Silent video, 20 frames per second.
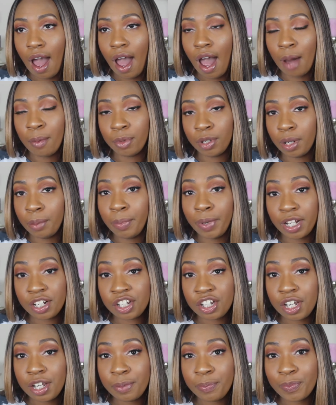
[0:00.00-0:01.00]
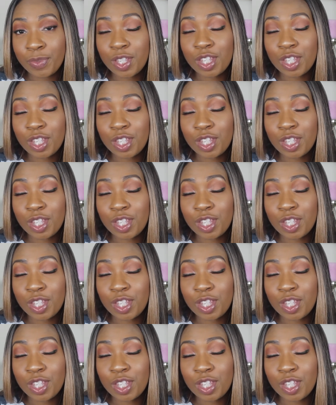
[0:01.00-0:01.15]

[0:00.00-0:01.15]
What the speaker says: I'm on a budget.